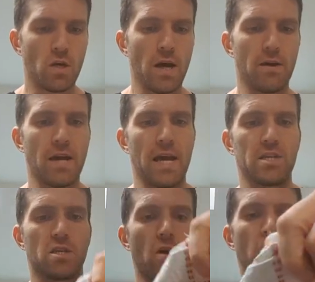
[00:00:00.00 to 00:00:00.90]
Okay,
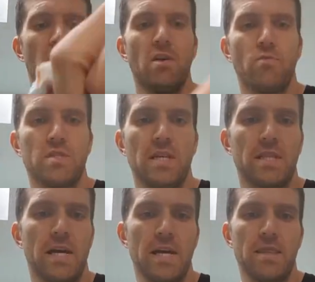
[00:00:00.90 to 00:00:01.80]
so we'll stick
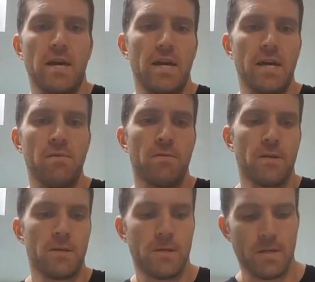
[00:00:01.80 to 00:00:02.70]
that in there
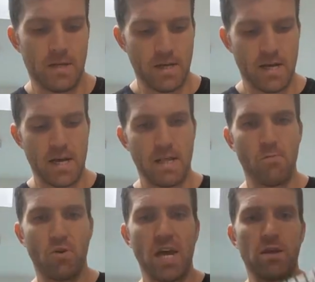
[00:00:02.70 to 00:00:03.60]
now, and then
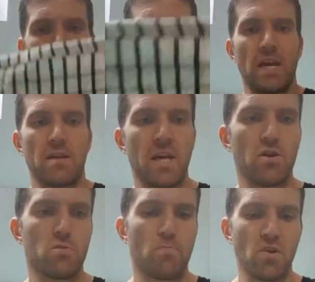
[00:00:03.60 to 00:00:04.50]
we'll get those
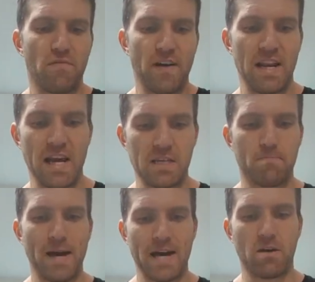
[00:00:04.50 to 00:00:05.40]
body fat layers
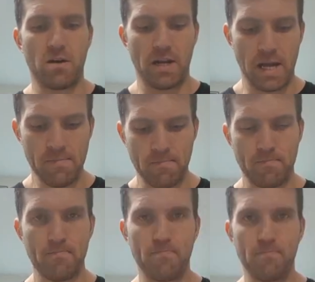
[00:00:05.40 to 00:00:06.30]
back on again.